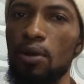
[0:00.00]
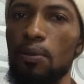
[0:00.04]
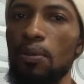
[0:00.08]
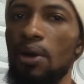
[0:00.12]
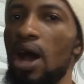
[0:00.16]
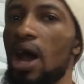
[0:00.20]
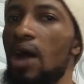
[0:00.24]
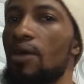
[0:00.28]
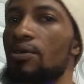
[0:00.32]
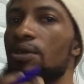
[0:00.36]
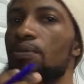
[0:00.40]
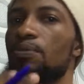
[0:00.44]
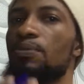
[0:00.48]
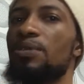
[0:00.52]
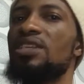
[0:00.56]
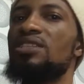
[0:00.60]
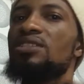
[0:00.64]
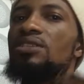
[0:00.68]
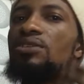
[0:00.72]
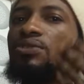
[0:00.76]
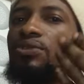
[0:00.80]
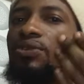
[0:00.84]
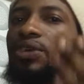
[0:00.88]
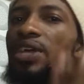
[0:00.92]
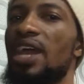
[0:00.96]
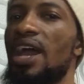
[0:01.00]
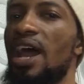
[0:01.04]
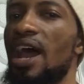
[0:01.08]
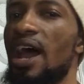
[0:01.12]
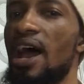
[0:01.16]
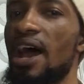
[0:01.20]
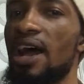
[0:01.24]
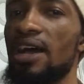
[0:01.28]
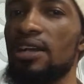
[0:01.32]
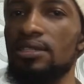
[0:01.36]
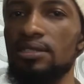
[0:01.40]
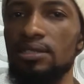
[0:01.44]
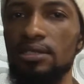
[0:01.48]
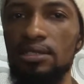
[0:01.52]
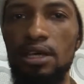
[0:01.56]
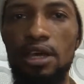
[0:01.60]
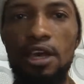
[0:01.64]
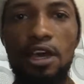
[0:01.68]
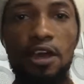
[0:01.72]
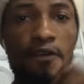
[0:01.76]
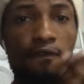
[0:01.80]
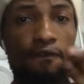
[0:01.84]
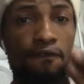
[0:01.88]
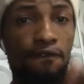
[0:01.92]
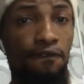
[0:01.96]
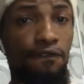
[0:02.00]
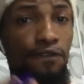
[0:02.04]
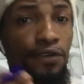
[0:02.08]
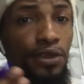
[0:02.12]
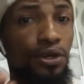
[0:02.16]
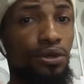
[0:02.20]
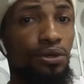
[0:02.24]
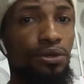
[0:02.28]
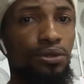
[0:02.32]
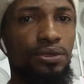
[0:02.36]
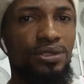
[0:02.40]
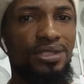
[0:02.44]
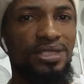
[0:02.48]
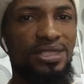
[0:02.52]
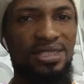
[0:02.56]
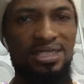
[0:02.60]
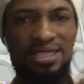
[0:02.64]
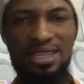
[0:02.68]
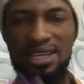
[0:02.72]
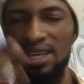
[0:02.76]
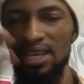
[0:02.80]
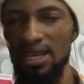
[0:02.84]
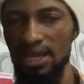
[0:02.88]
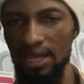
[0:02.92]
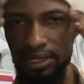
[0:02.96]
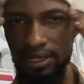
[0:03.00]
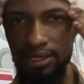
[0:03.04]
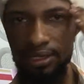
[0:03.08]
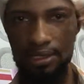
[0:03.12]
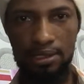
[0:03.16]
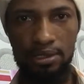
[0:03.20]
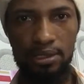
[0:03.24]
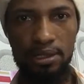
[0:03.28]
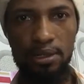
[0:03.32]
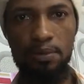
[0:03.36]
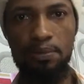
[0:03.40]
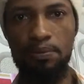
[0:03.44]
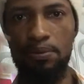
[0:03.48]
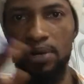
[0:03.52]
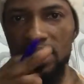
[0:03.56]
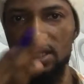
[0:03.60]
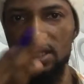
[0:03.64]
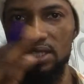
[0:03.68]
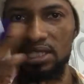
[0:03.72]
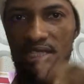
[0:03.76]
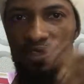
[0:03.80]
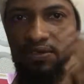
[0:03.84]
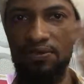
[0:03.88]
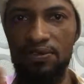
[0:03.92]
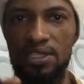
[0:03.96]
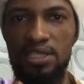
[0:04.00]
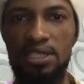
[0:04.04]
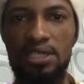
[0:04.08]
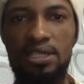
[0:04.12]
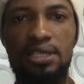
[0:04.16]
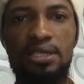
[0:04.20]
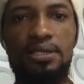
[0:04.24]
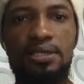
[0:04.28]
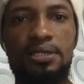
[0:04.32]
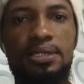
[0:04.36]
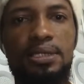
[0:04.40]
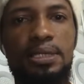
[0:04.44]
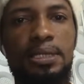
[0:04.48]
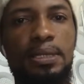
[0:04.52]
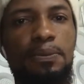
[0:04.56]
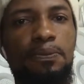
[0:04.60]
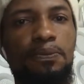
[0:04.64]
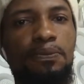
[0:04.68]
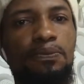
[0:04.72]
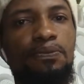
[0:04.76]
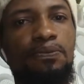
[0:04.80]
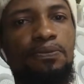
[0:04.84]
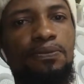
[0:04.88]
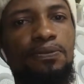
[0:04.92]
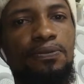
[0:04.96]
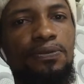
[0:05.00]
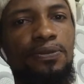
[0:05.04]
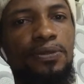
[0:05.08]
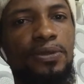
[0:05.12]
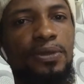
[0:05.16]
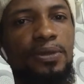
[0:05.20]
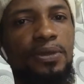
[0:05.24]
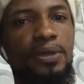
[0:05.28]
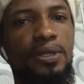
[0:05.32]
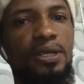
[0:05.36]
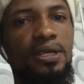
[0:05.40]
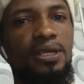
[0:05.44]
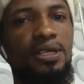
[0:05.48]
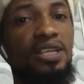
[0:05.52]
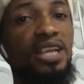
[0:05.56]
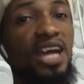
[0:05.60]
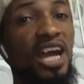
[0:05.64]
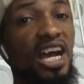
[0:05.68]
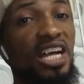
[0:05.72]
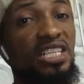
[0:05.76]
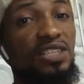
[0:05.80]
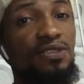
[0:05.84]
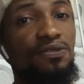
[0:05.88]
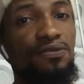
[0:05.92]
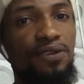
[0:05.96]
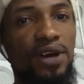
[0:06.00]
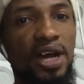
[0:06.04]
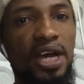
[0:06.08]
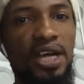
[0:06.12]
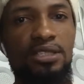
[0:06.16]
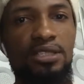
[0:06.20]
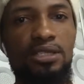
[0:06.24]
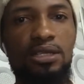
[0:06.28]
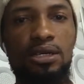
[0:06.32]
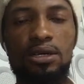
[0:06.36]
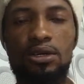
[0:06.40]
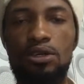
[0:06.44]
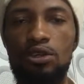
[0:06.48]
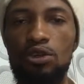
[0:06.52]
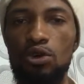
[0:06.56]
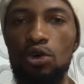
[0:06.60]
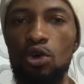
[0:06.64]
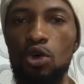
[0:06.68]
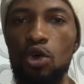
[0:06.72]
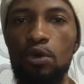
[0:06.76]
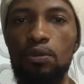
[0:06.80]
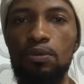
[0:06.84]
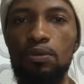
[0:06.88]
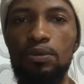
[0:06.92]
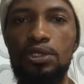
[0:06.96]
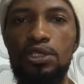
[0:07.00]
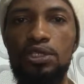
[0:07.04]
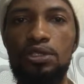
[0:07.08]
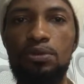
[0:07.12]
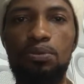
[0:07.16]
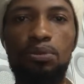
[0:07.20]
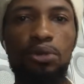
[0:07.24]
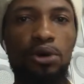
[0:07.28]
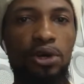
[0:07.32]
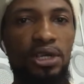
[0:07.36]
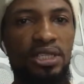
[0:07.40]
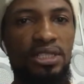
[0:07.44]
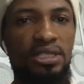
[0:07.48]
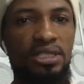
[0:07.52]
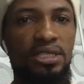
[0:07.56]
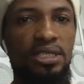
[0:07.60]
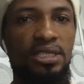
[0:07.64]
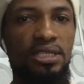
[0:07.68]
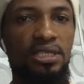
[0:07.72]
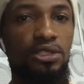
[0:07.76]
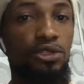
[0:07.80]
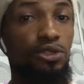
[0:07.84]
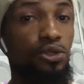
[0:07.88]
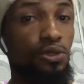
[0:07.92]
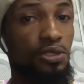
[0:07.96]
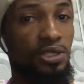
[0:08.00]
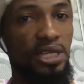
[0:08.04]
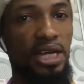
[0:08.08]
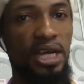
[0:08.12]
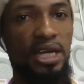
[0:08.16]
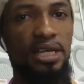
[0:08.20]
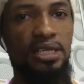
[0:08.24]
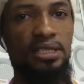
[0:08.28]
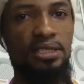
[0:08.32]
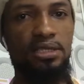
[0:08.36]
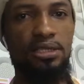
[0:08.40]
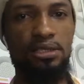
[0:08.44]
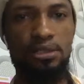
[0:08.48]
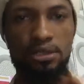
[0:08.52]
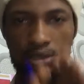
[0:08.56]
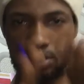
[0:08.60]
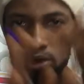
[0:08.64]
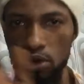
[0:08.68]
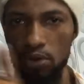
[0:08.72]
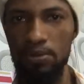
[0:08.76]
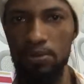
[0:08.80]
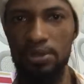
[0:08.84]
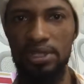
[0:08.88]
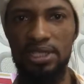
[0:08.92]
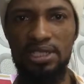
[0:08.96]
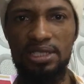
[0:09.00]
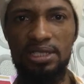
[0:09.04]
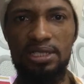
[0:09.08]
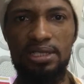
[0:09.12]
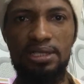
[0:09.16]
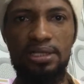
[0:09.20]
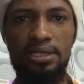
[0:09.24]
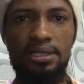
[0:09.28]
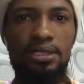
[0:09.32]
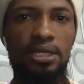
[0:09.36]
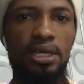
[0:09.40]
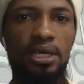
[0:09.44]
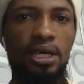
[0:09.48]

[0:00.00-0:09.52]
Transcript: how the person reacts, feels, thinks, perceives things. That's vital in homes, politics, societies, communities.